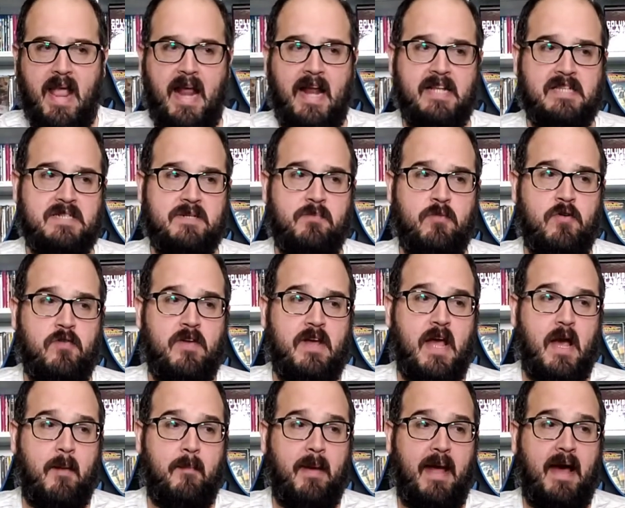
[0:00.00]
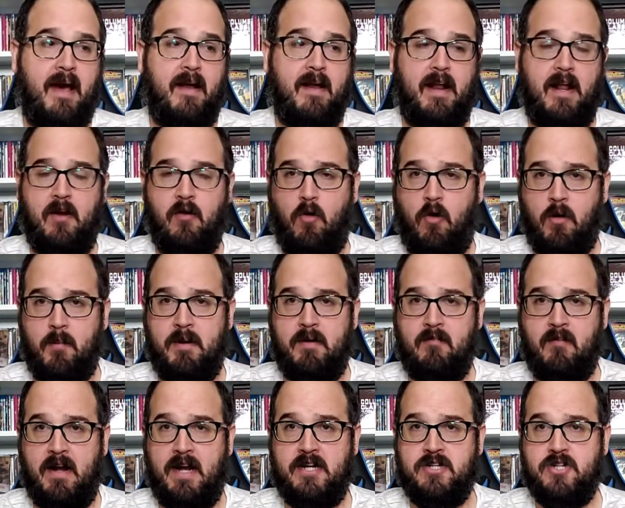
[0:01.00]
And it's a movie about an Army
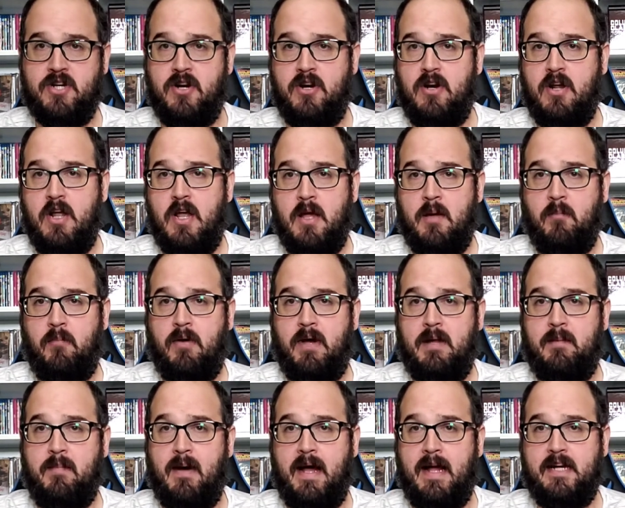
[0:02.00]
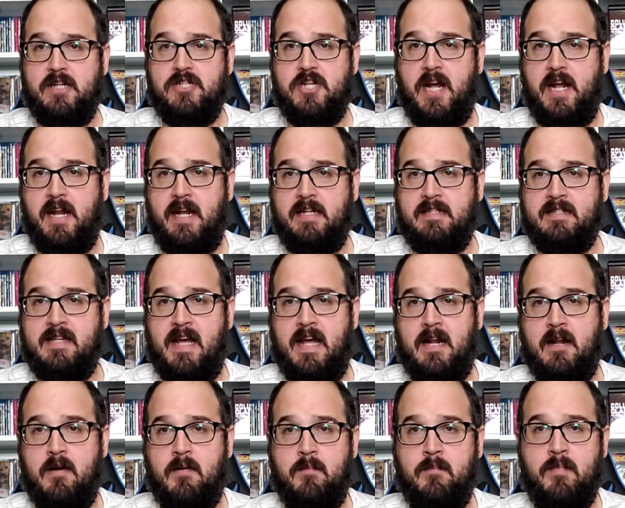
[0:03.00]
Ranger played by Channing
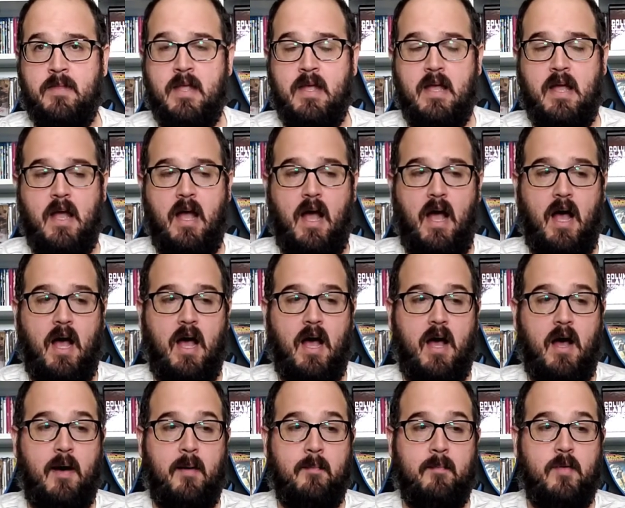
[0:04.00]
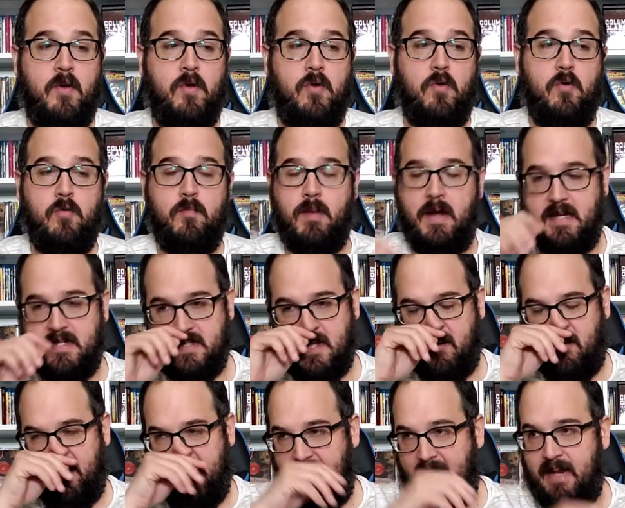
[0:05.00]
Tatum, who
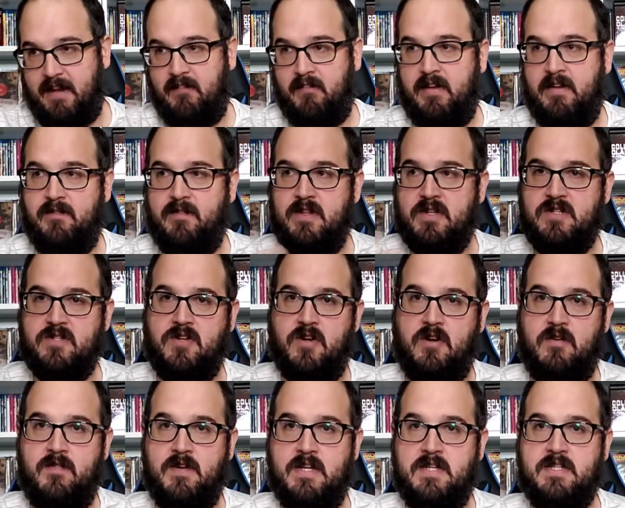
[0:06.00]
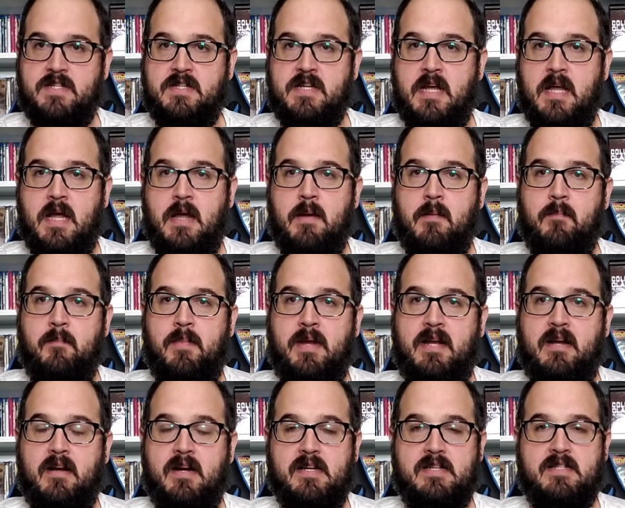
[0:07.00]
basically had to leave the service
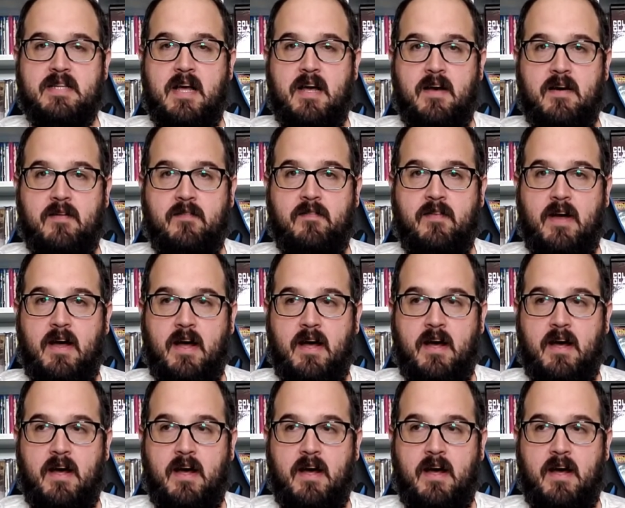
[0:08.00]
because of